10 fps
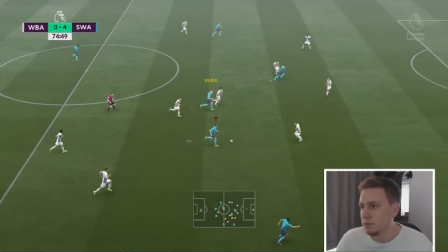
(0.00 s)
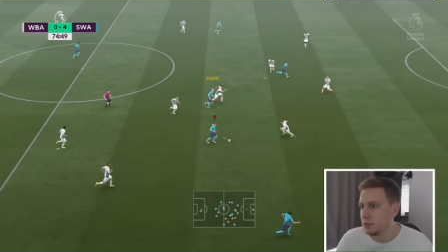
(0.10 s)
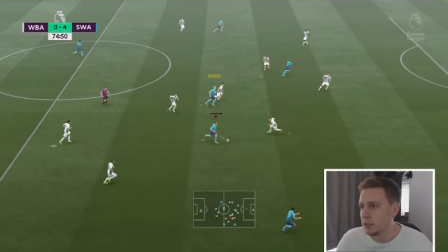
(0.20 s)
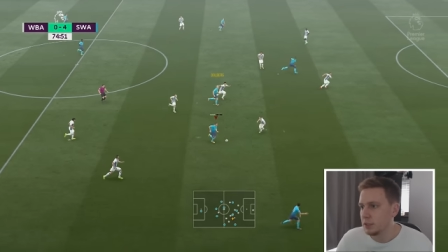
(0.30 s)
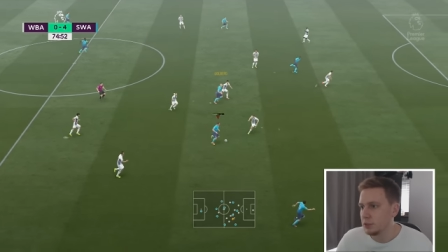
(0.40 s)

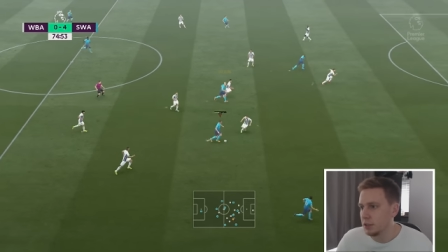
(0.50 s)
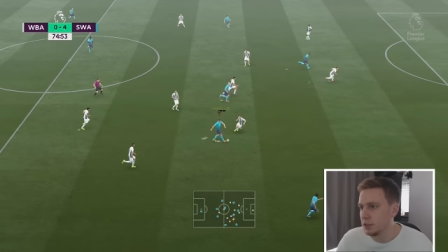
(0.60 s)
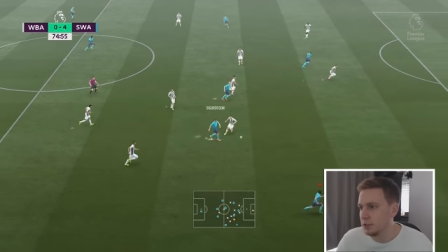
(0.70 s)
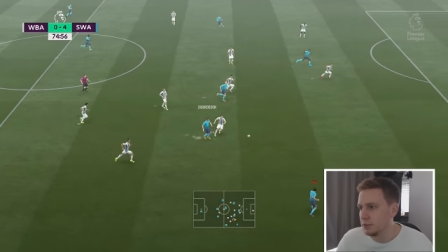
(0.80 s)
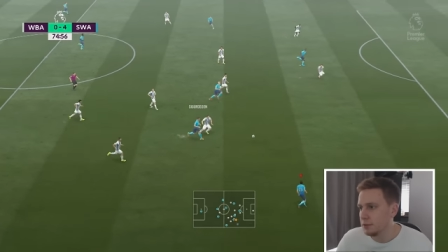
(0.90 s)

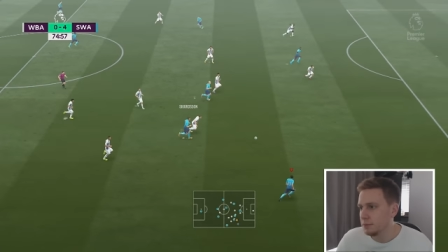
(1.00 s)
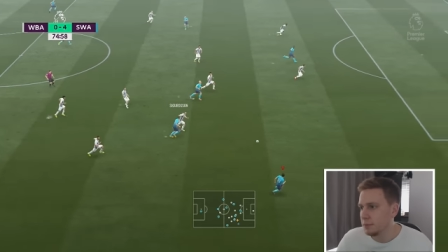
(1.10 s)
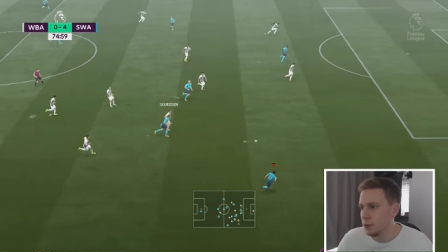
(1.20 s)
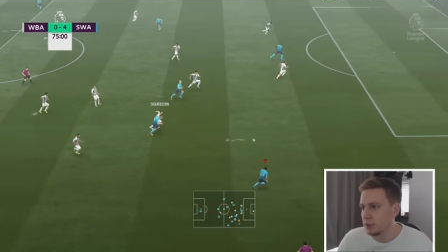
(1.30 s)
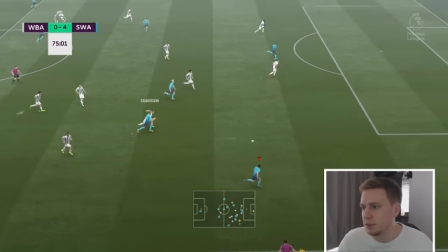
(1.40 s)
Sigurdsson.
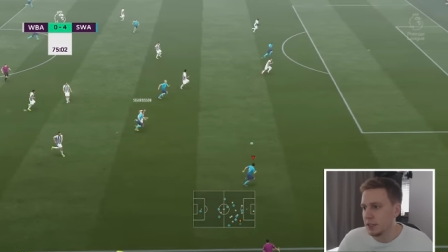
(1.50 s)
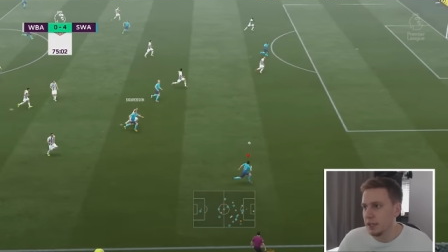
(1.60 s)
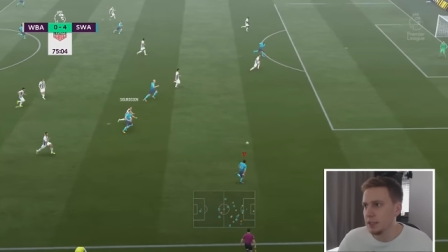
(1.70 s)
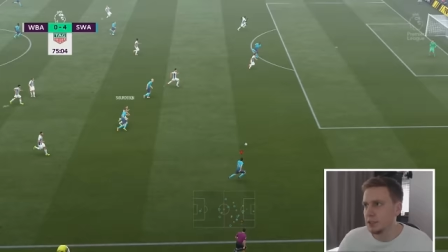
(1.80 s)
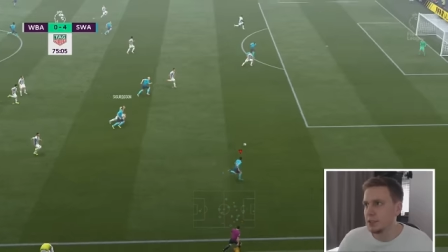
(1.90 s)

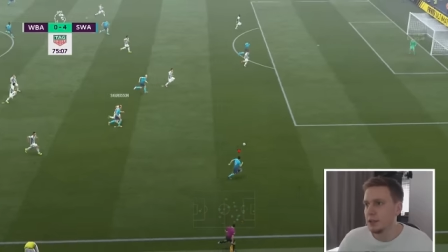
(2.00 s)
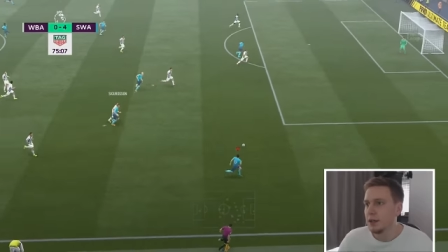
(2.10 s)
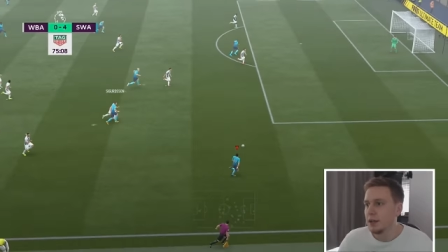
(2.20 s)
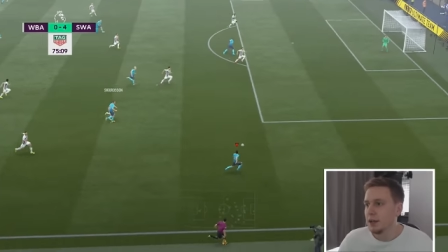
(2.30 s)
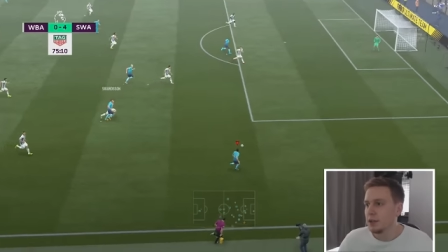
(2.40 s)
Pulisic.
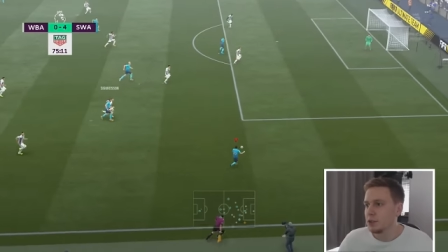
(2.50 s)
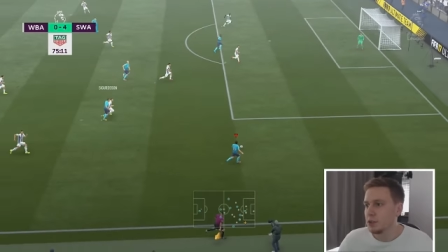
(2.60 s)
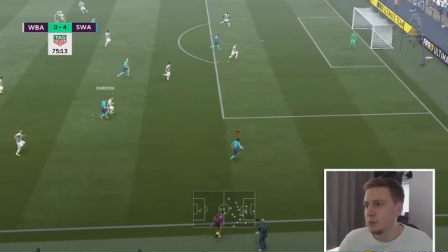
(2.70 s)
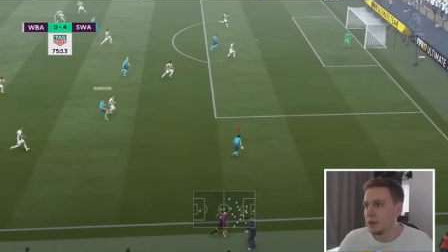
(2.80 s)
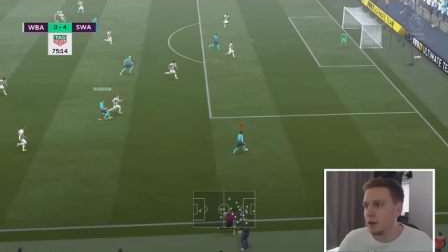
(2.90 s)

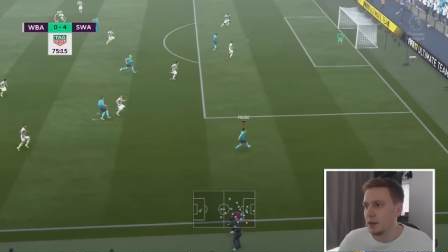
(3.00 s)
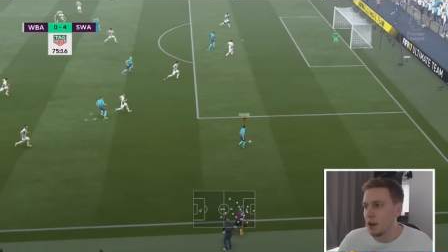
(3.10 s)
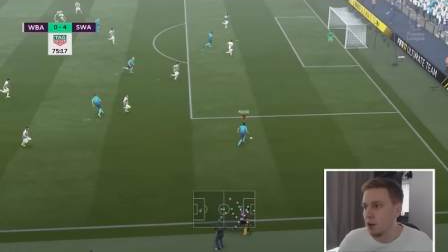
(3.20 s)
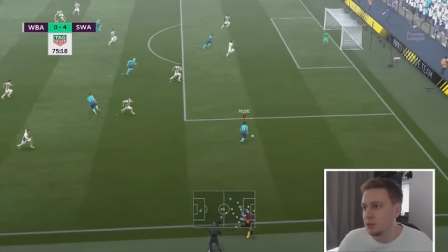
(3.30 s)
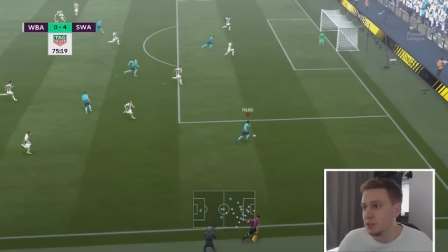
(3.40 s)
It's going to be another
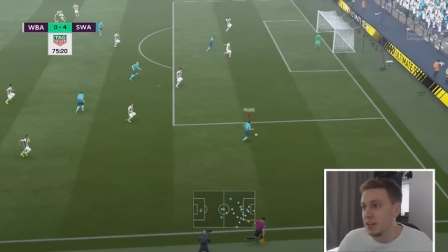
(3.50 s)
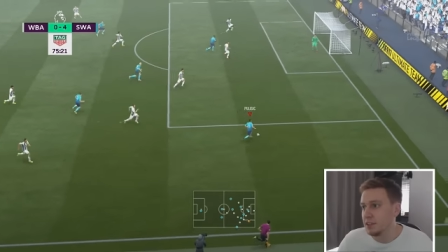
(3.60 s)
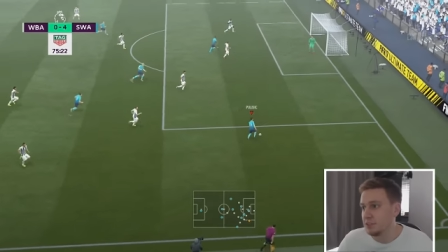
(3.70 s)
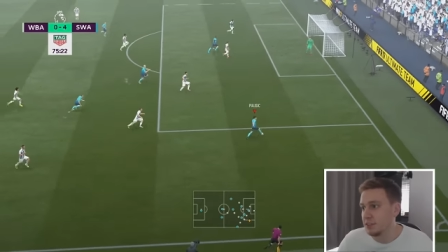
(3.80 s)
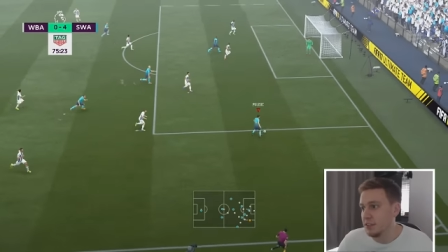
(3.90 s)
goal. It's a
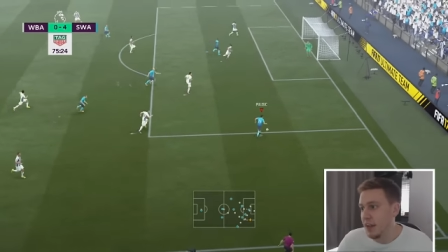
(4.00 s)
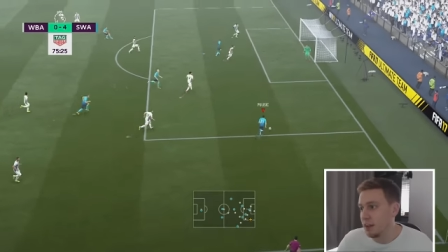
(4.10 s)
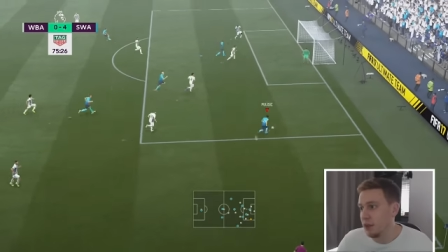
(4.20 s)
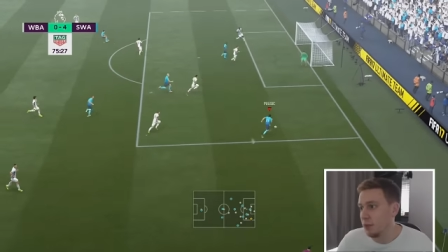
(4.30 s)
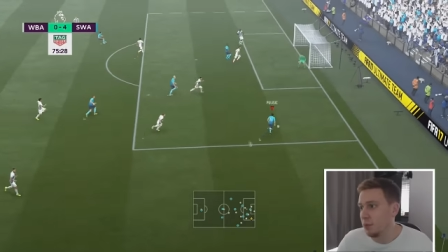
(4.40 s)
dangerous
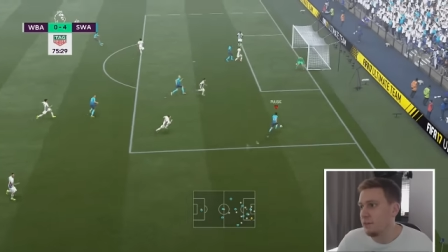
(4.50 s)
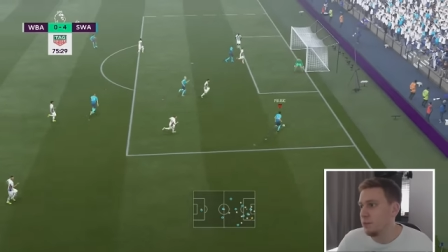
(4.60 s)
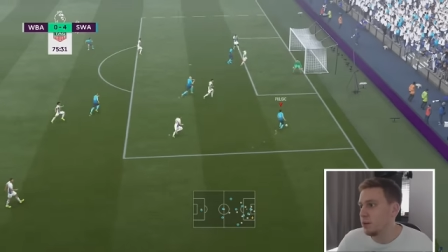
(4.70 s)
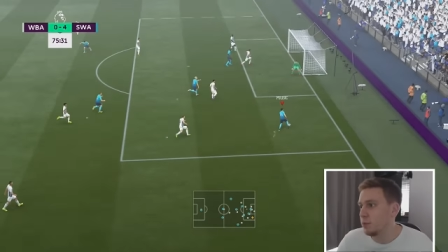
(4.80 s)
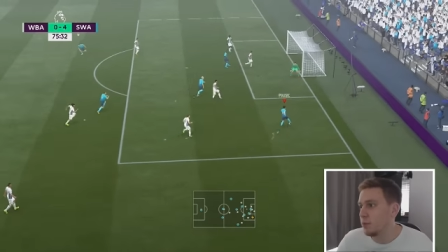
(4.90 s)
attack. Look,
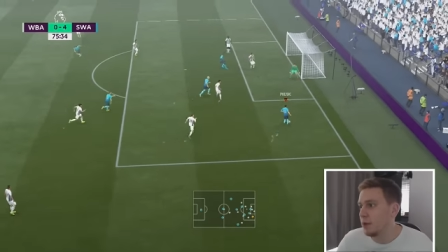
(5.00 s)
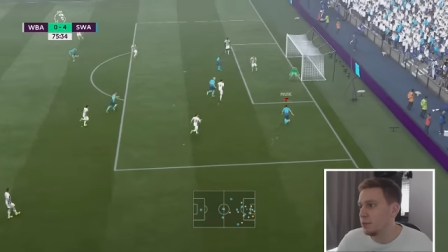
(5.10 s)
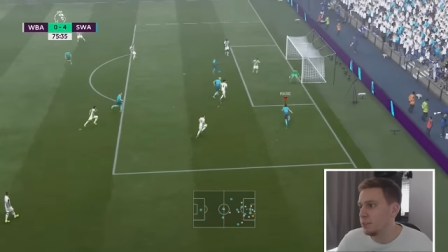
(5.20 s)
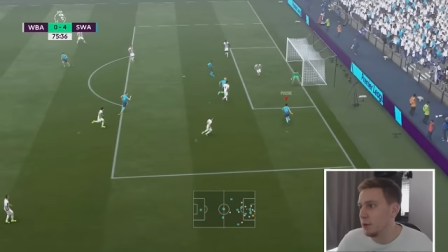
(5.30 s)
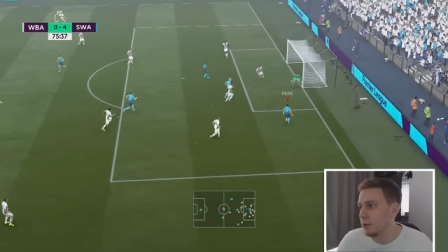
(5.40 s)
where are the?
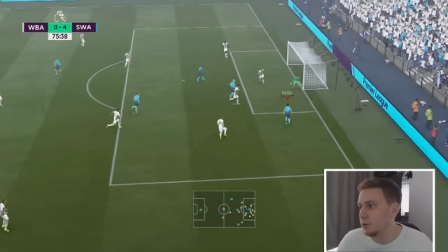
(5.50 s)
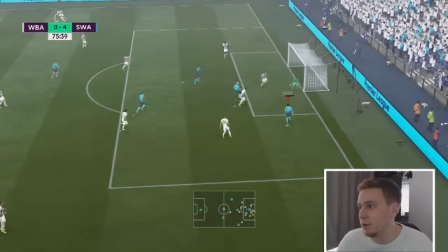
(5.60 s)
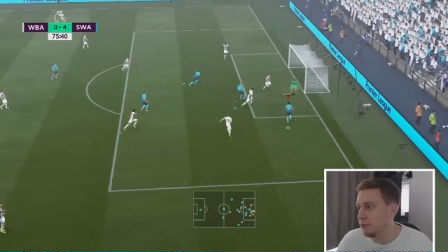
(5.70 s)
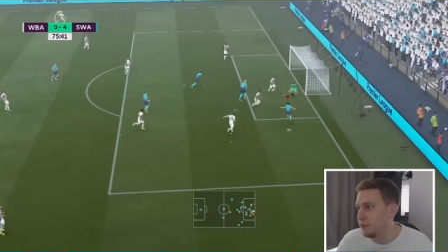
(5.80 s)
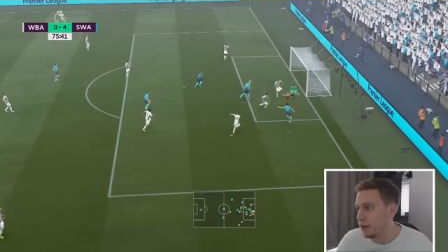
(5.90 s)
Where is that West
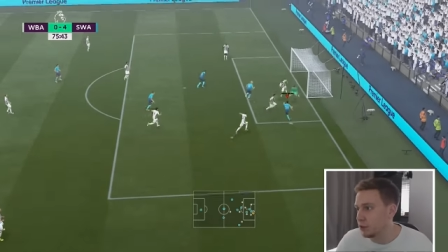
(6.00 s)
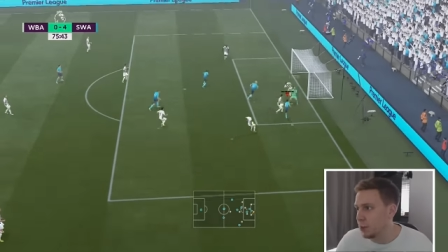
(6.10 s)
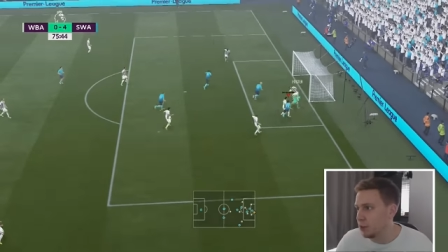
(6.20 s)
Brom defence?